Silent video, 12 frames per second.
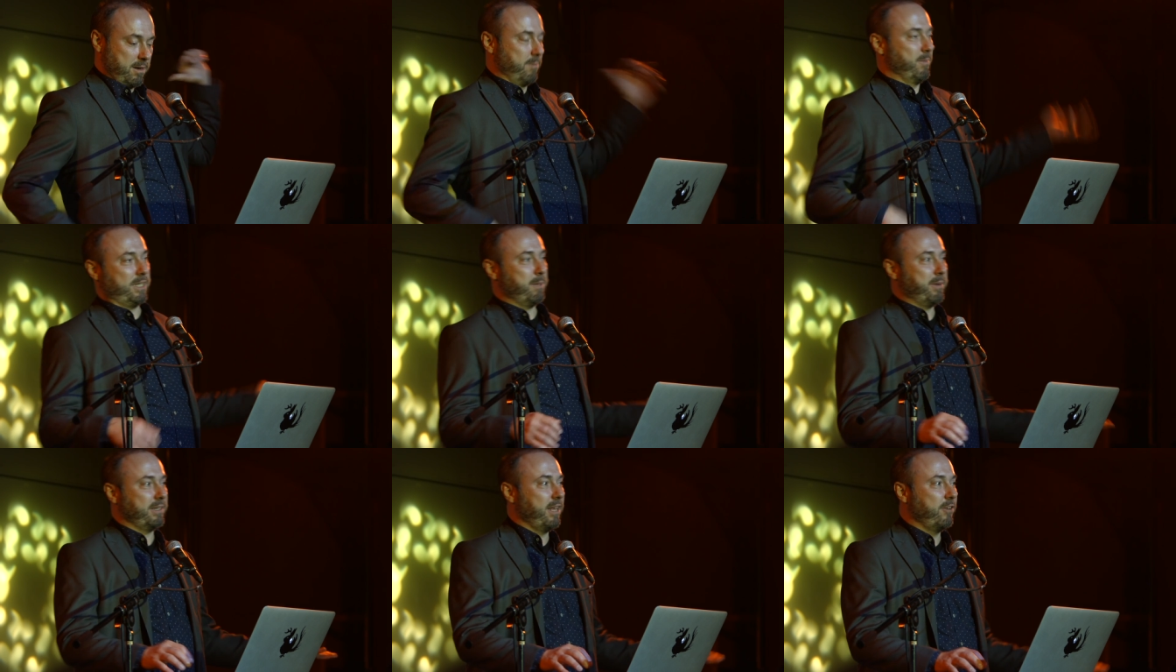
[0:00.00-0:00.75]
but the
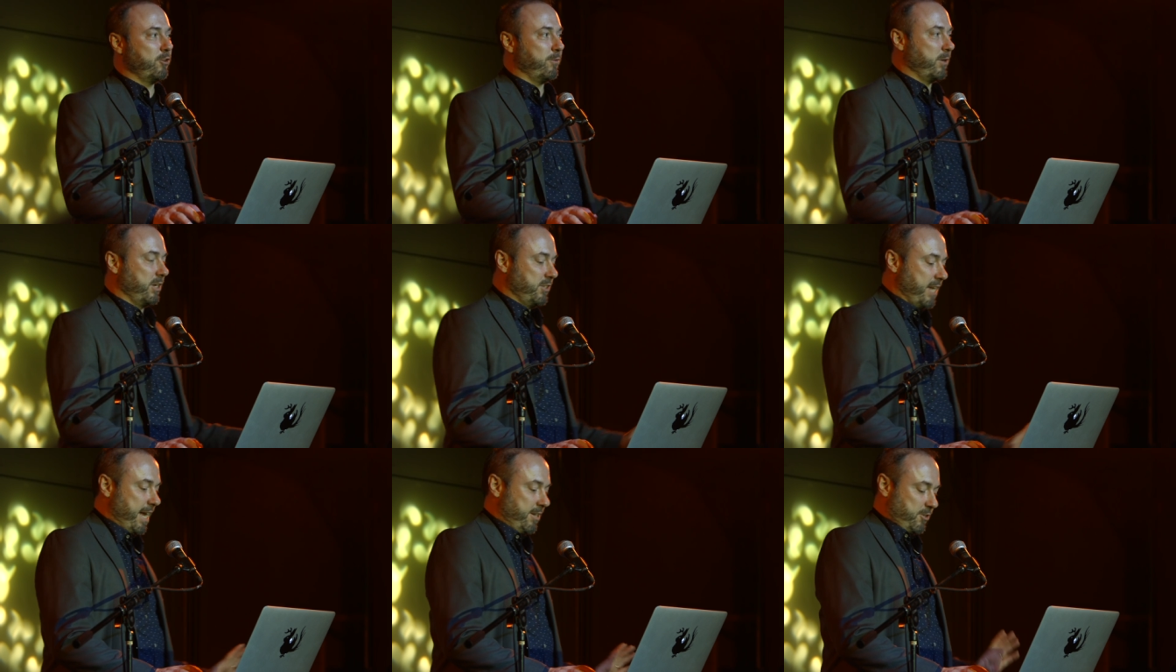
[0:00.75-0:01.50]
potential for
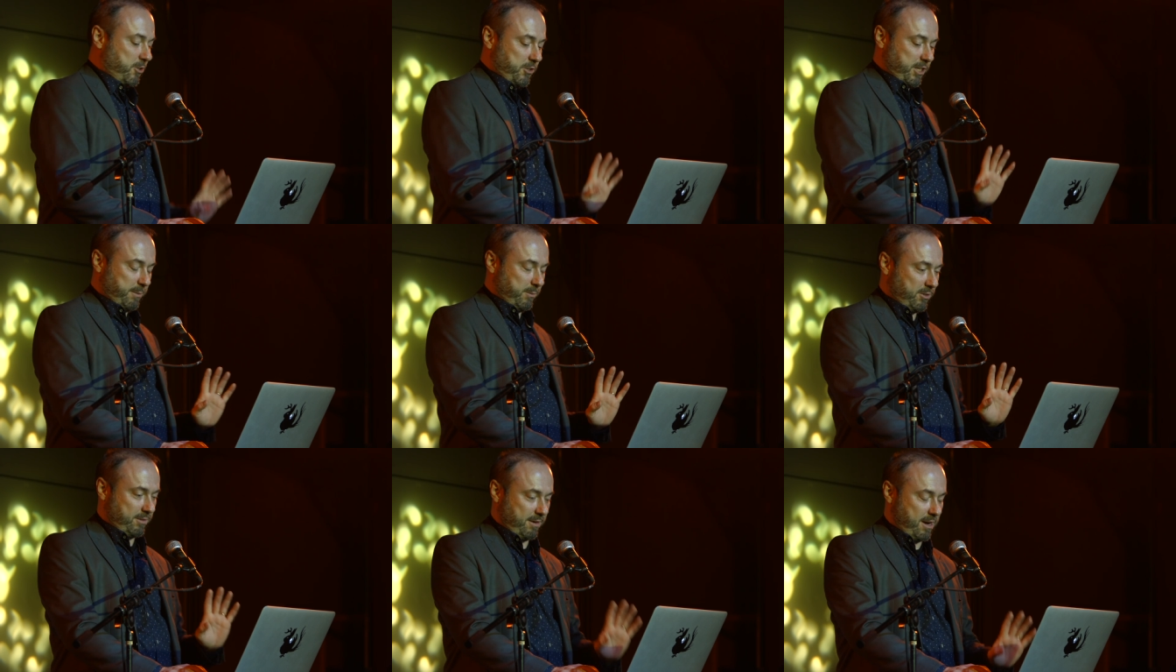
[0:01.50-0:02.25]
disaster
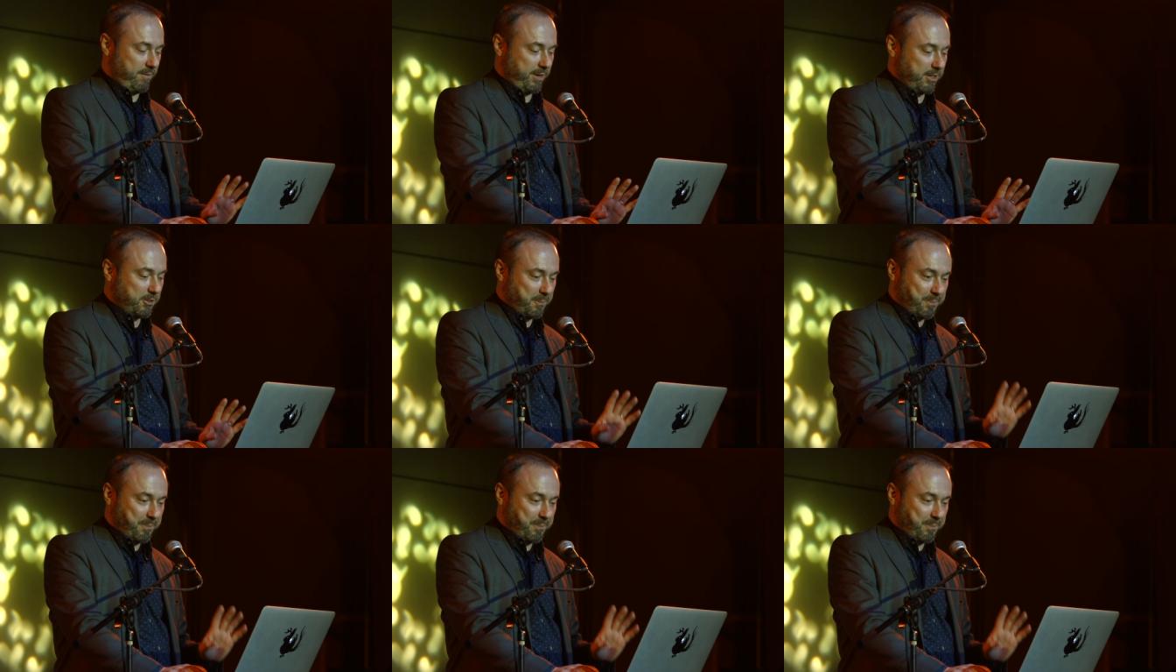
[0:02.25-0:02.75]
seems obvious.